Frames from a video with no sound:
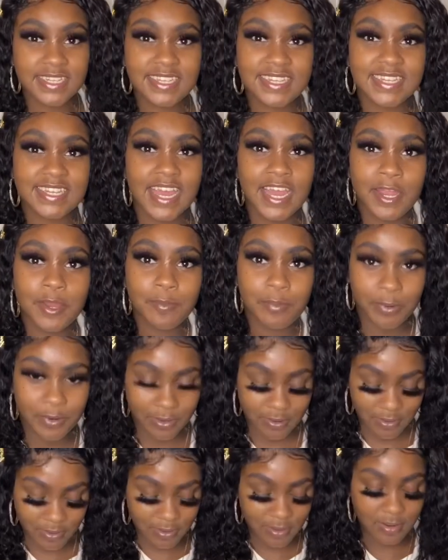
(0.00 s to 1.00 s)

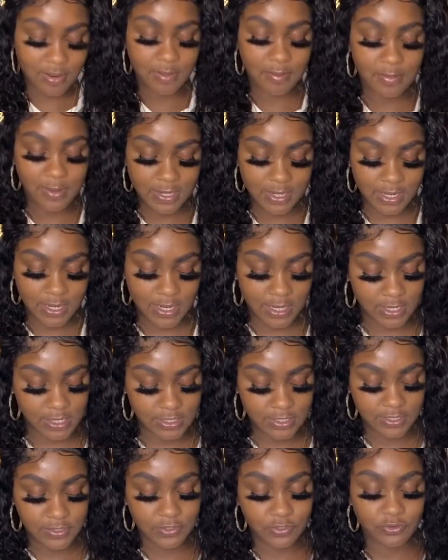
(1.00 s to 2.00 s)
Cyber Monday. Like,
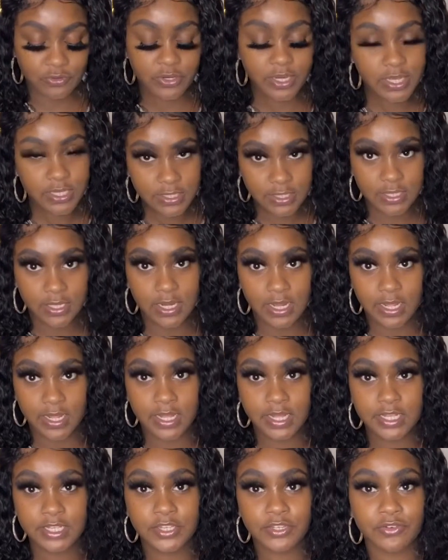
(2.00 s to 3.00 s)
this is crazy. Like,
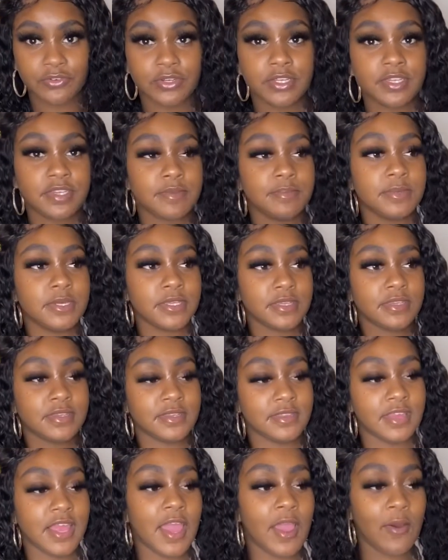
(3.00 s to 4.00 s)
it's Christmas
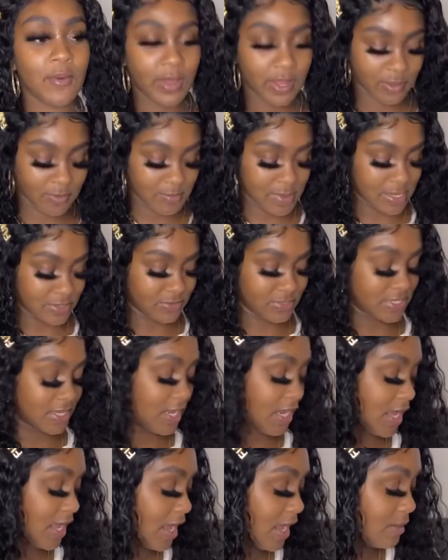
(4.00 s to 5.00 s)
now. Like, you might say,
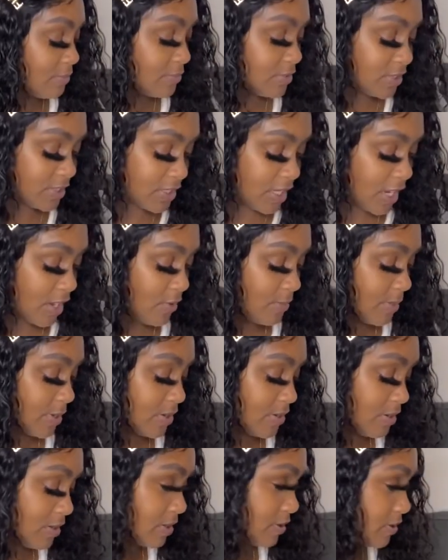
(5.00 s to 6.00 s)
like, I'm just like, oh my
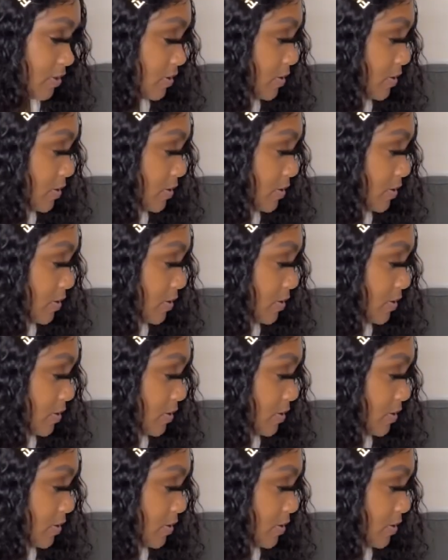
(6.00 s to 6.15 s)
God.